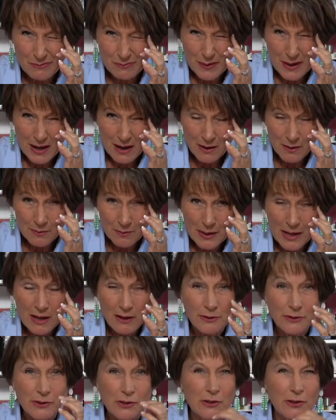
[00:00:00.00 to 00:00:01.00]

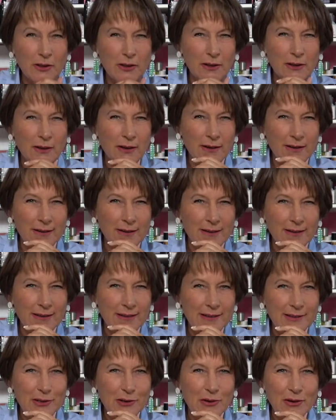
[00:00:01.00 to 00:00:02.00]
Bowser,
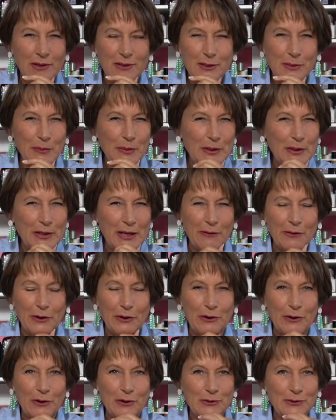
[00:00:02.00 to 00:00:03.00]
you someone out
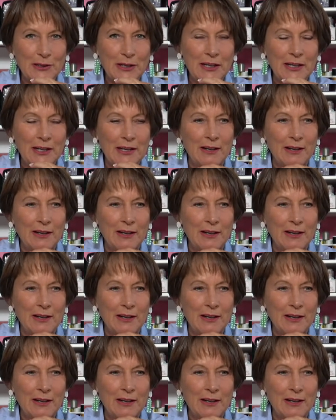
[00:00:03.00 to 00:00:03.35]
there knows